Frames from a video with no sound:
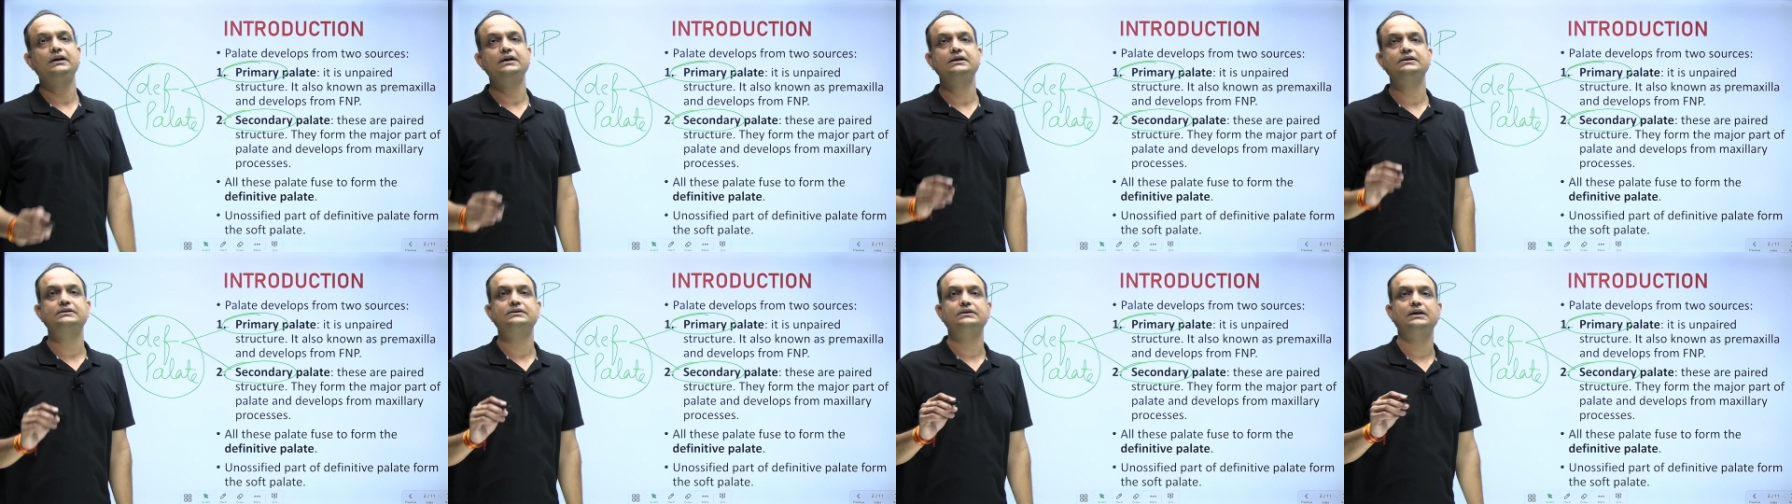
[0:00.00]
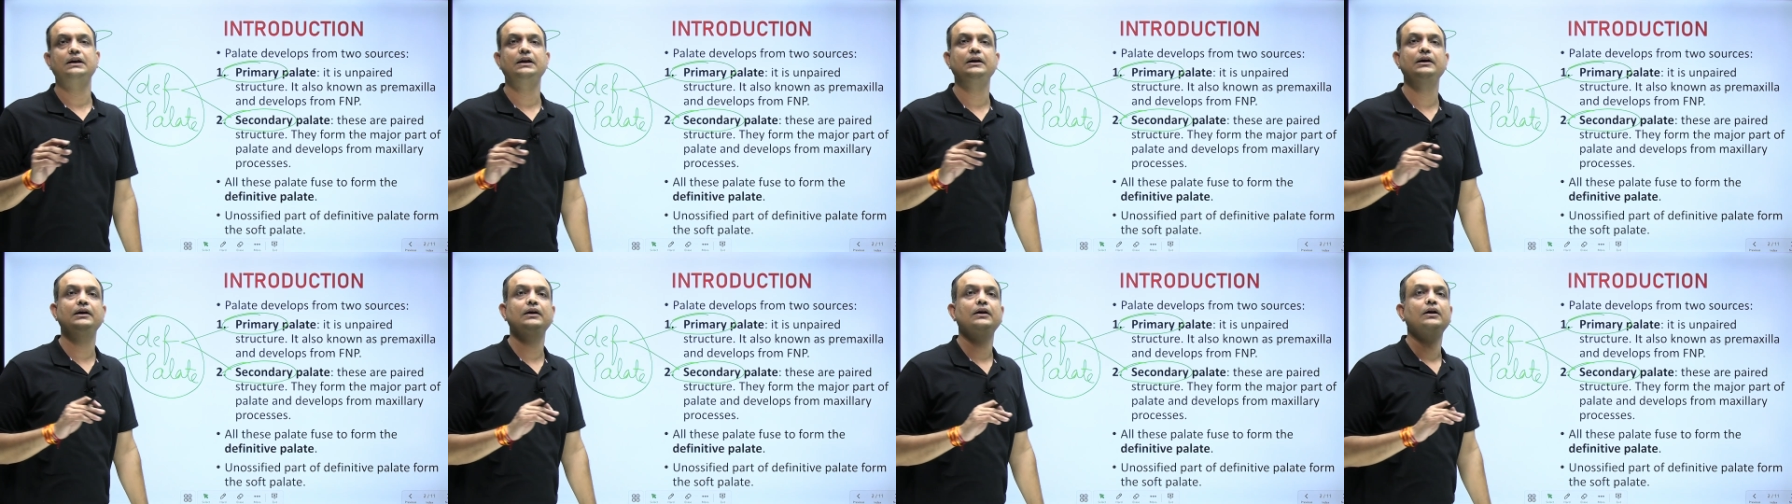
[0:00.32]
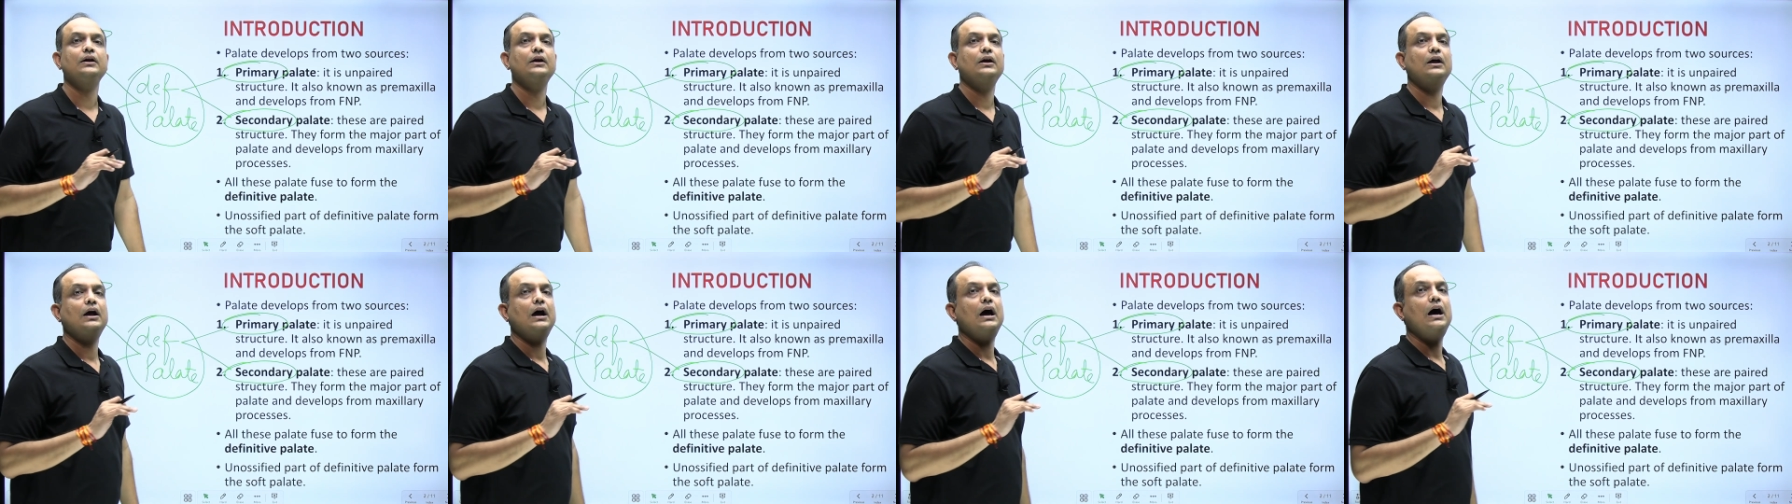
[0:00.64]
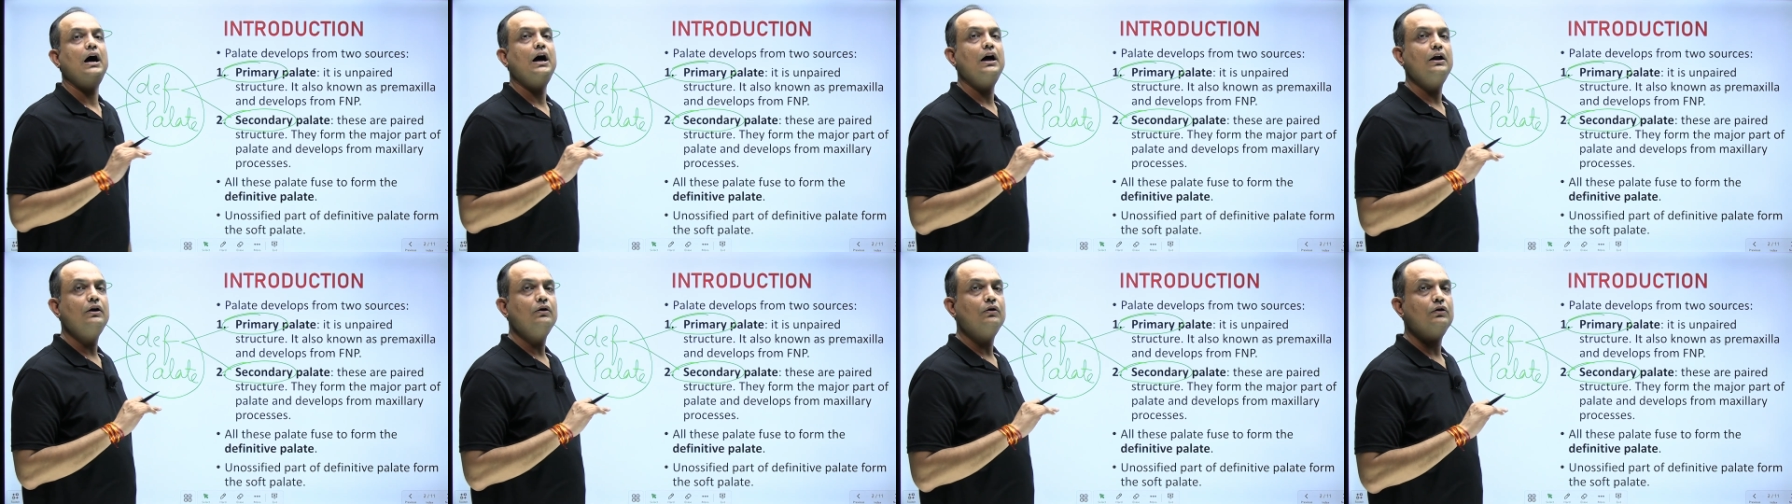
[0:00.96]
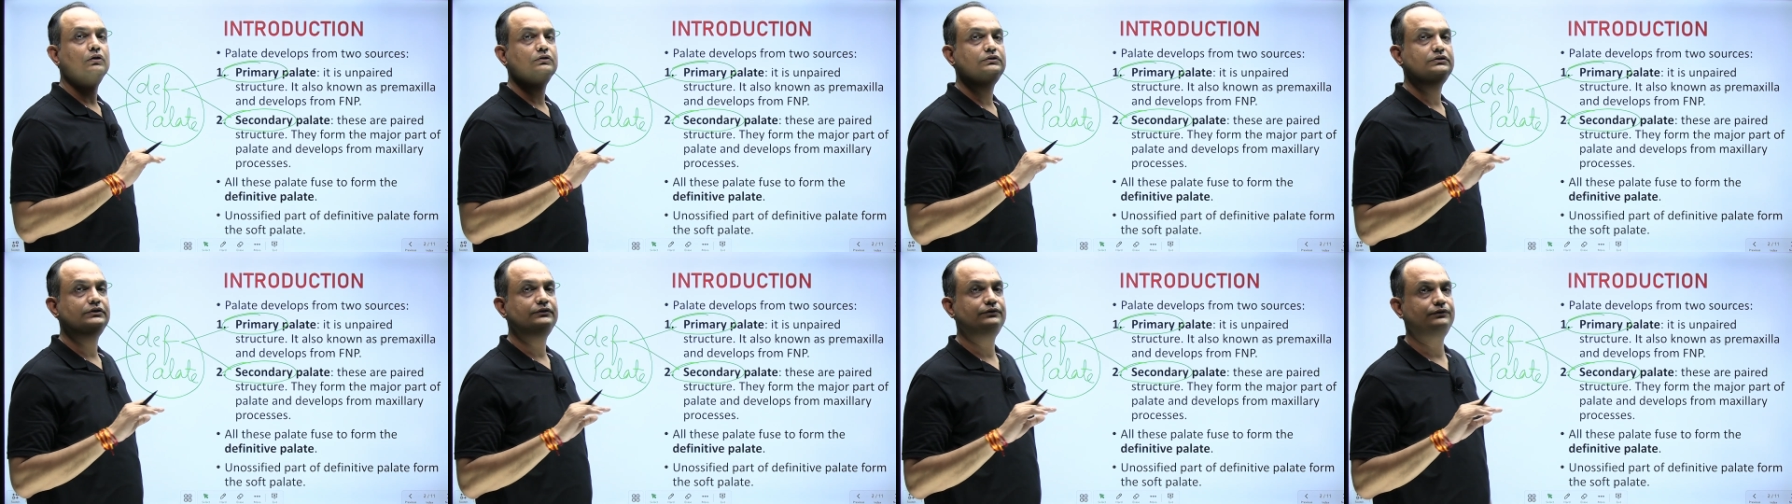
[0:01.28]
is a
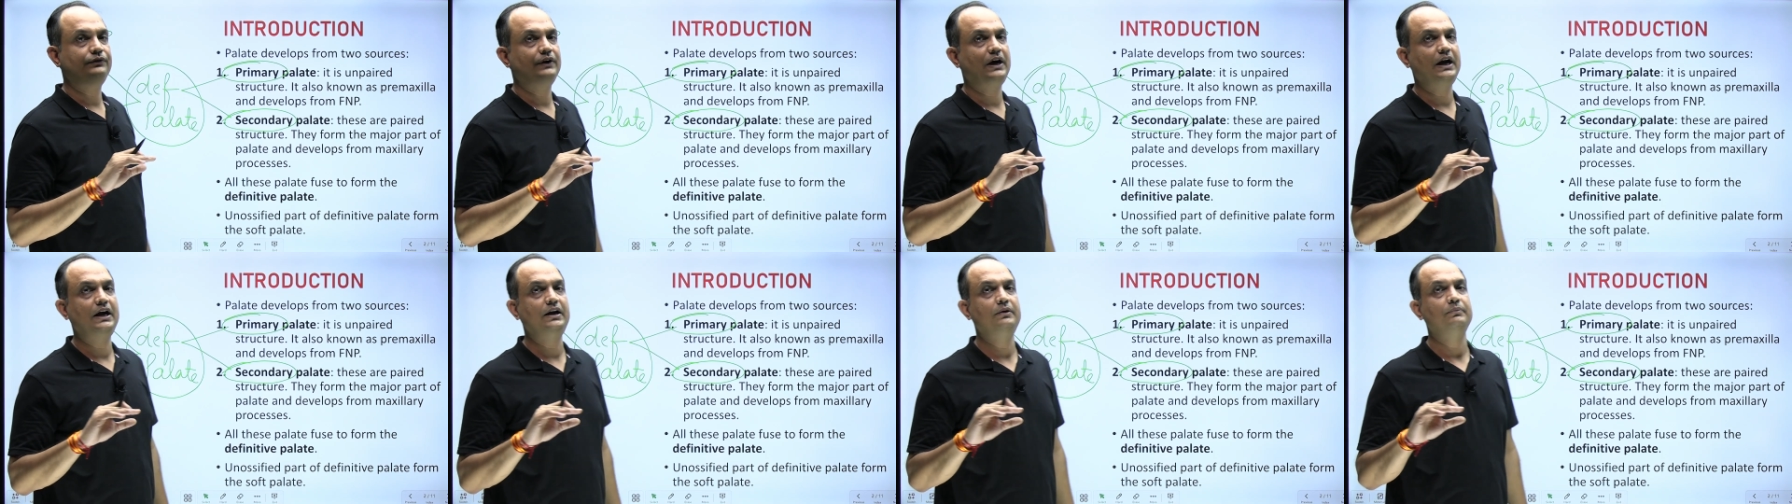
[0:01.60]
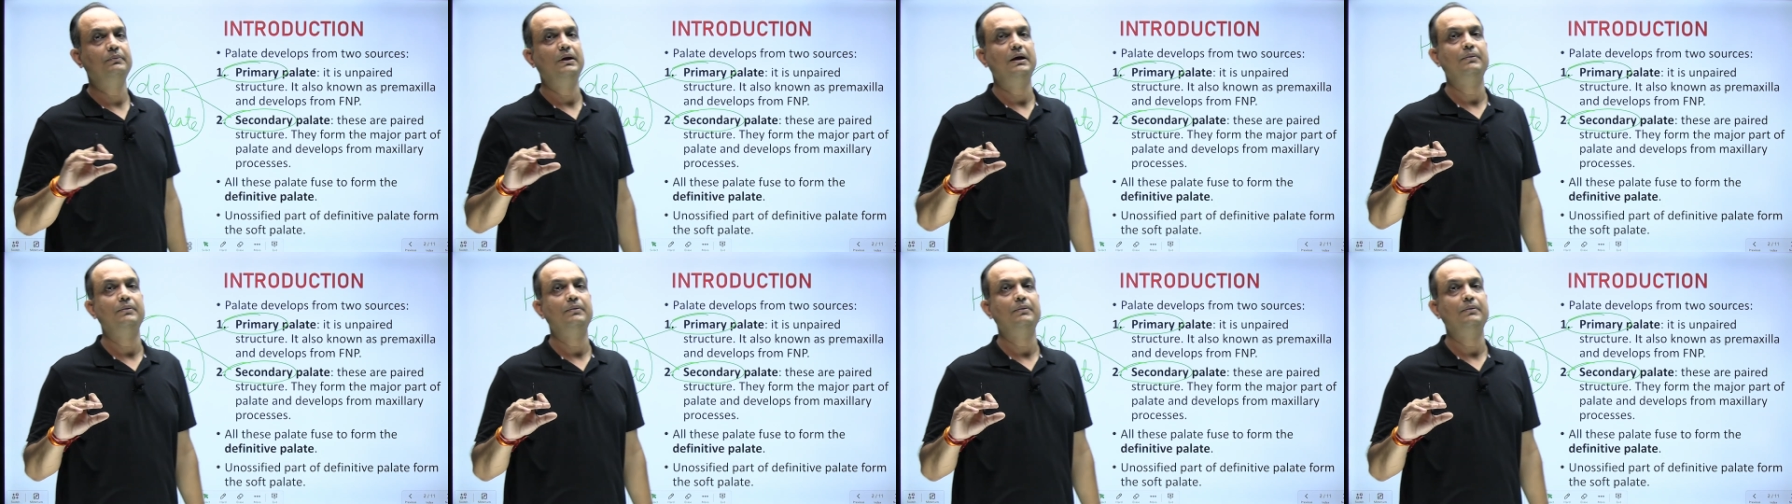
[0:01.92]
unossified